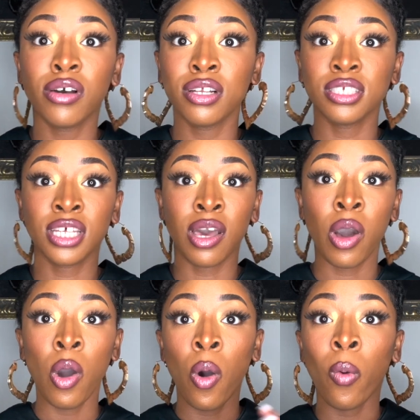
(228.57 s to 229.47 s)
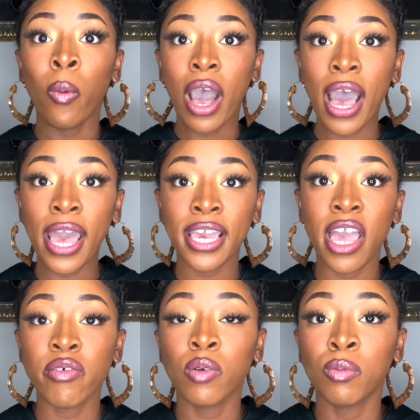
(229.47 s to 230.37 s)
don't understand why
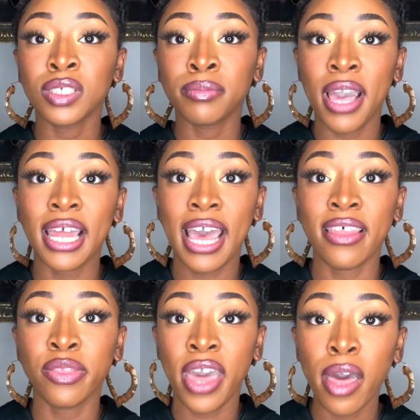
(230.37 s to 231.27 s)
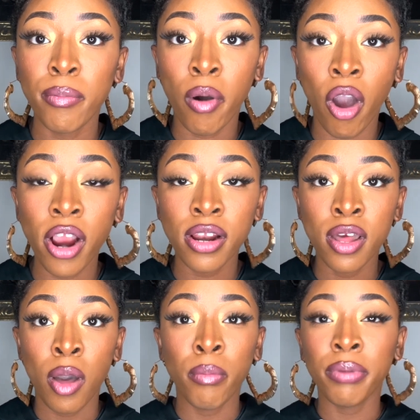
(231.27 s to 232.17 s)
everyone was mad at that part,
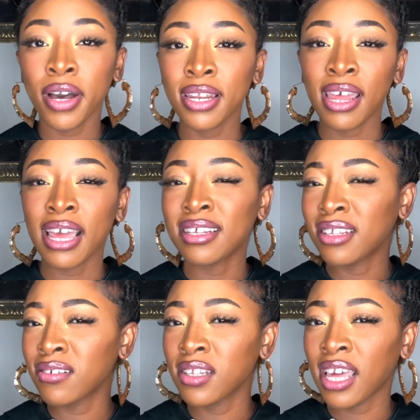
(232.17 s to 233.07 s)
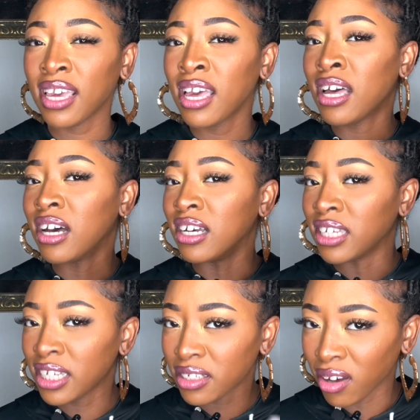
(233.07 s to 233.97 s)
but at the end of the day, a
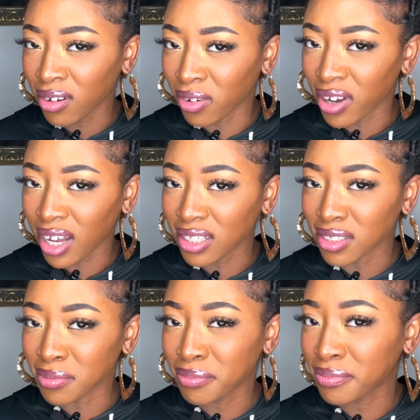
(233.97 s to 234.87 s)
hit dog on hollow.